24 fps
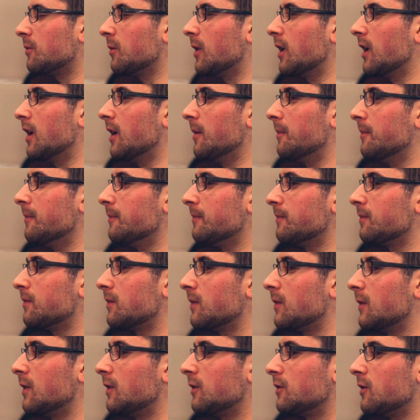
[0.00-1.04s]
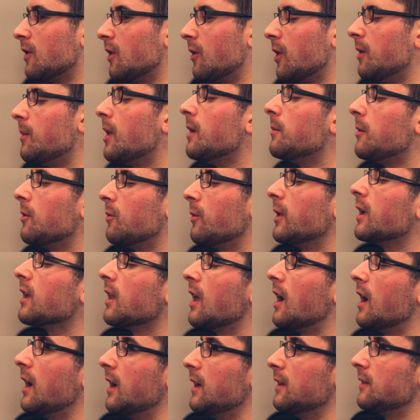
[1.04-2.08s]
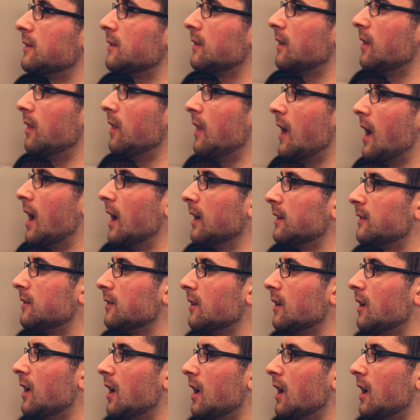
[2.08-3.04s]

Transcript: made me realize that